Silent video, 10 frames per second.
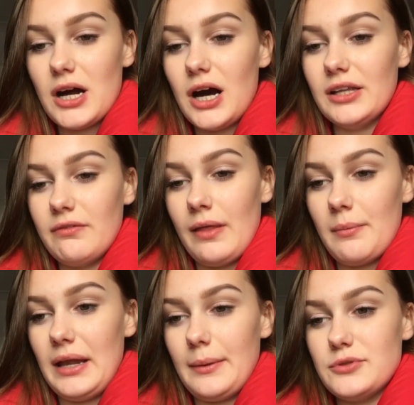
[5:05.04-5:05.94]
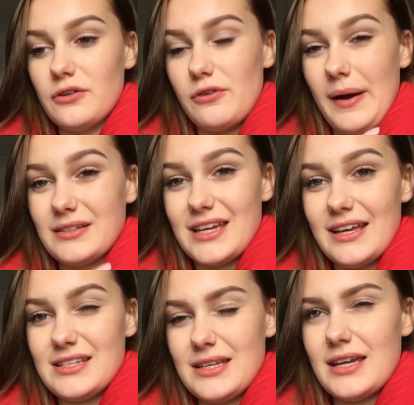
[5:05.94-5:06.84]
I can't live without my laptop for about 10
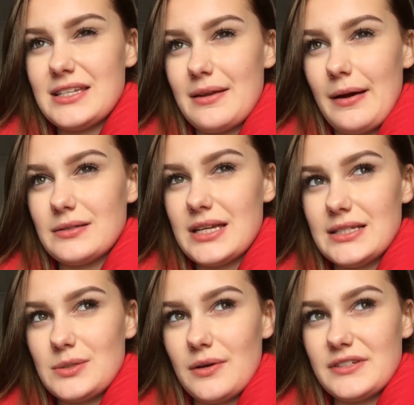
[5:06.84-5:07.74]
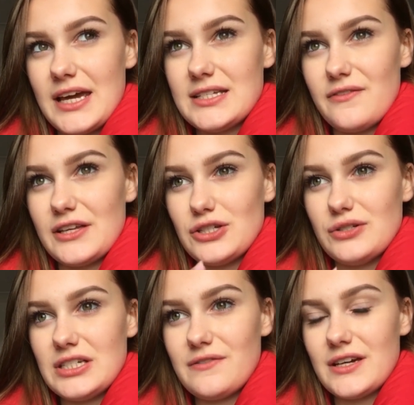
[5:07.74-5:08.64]
to 12 days if they do
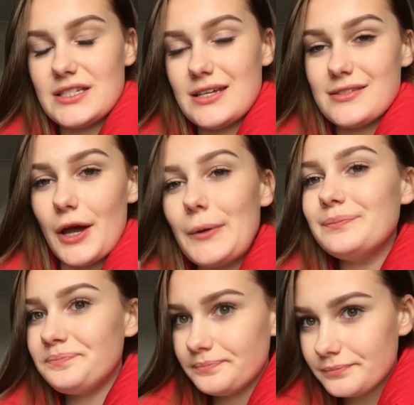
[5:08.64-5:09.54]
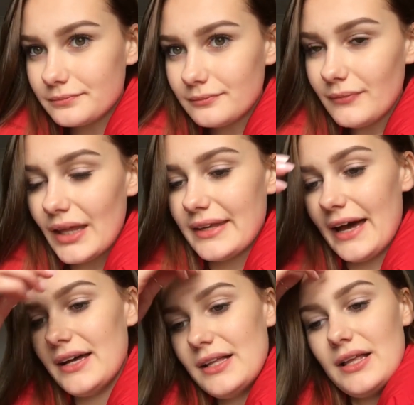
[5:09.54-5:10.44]
need to fix it. So,
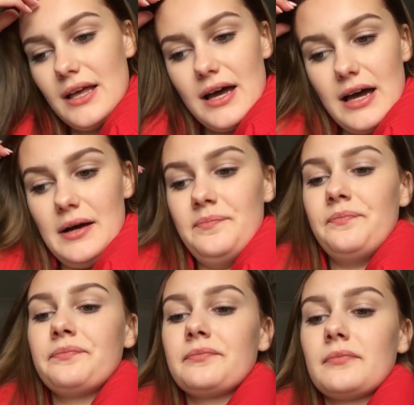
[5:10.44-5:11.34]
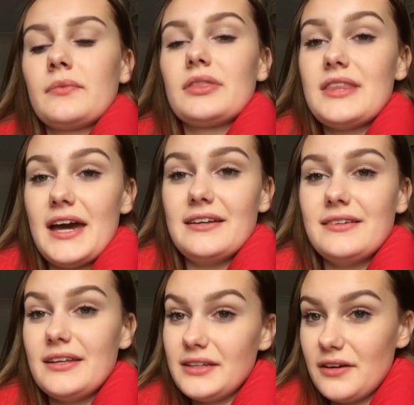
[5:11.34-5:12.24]
yeah.
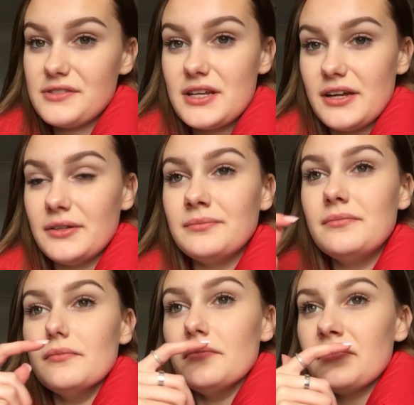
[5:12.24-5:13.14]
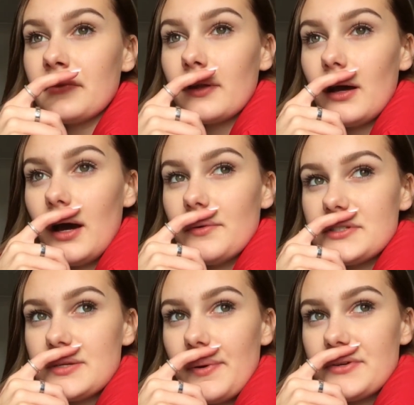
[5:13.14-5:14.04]
Then, in the afternoon, I
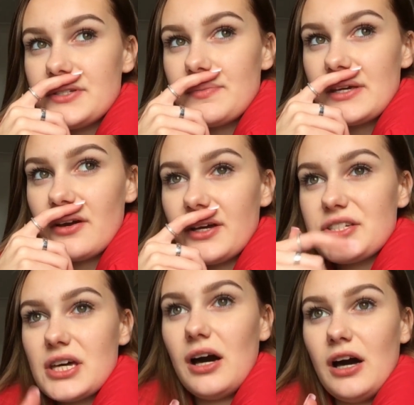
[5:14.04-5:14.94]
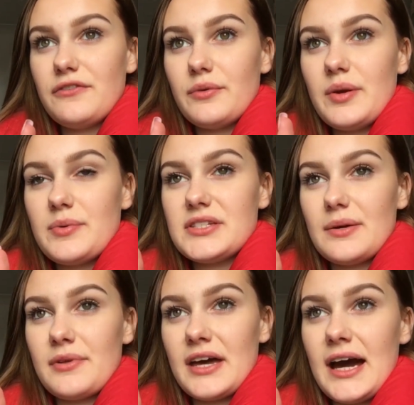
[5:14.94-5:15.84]
was supposed to be going to Carvery with
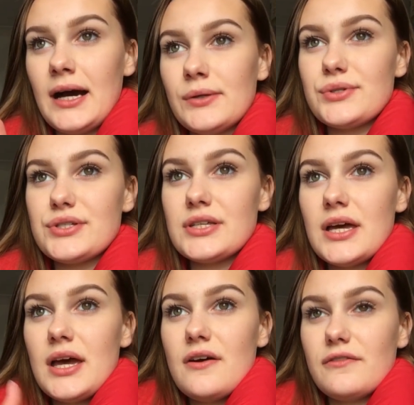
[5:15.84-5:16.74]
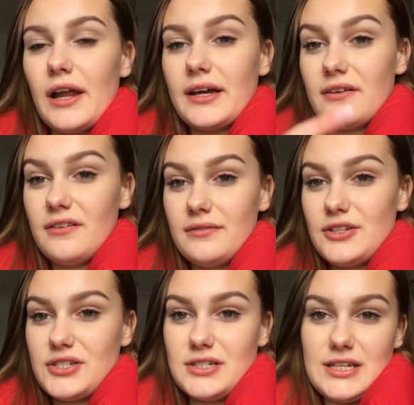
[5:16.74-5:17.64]
some of the house for like
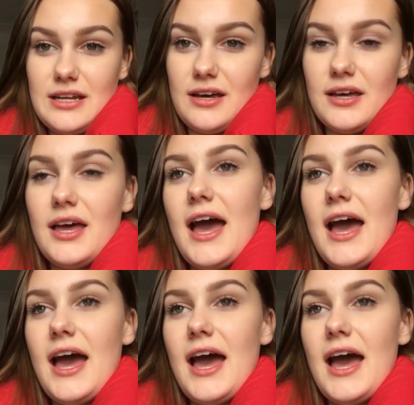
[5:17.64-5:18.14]
just a dinner.